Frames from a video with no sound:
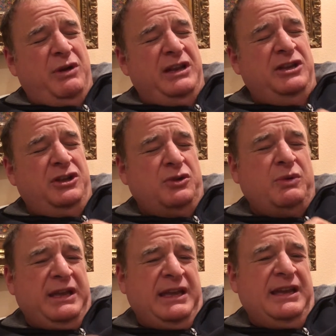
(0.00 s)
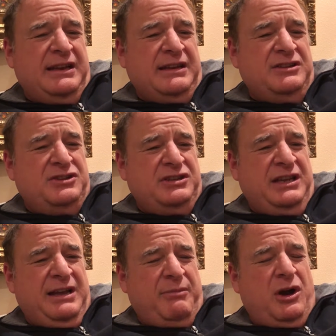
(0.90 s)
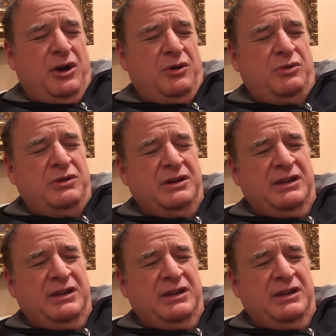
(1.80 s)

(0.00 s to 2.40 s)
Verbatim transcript: when you eat GMO